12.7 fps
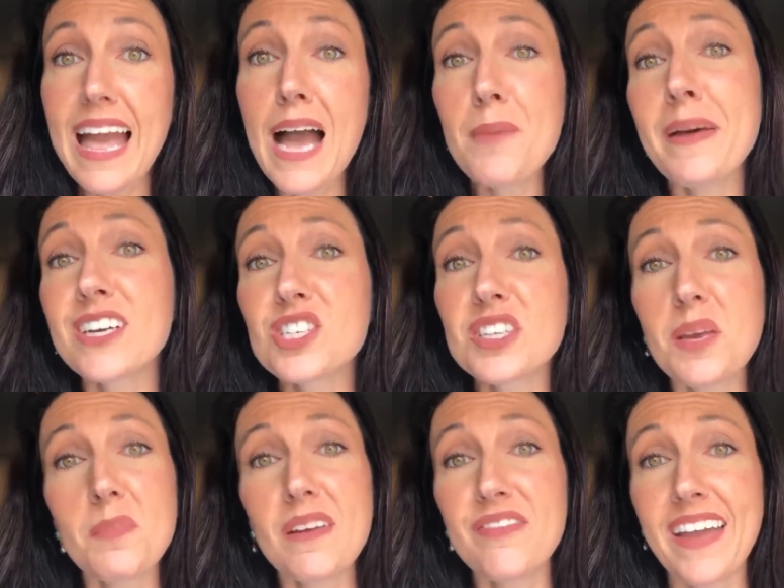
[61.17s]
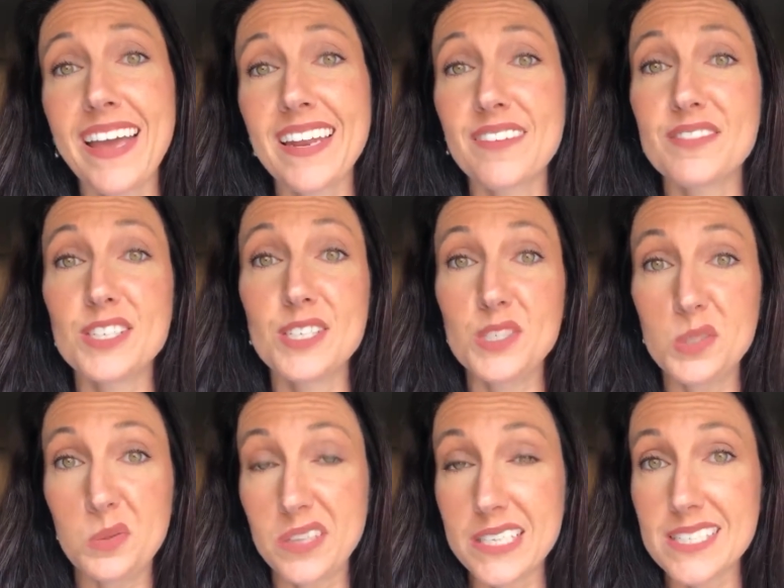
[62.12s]
I'm actually a big fan of
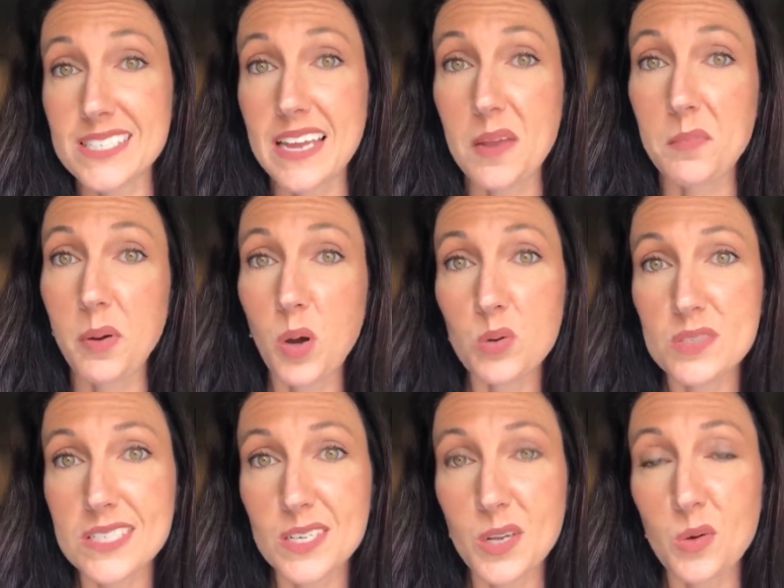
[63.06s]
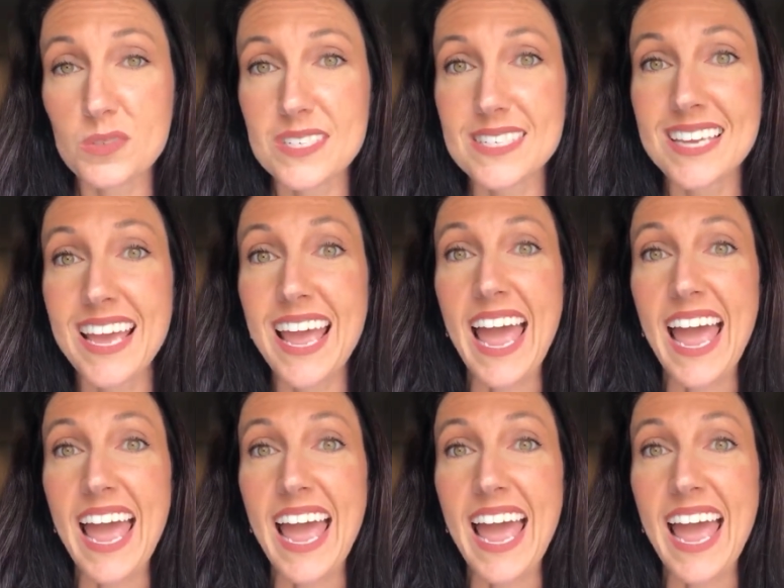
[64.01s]
to-do list and post-it notes.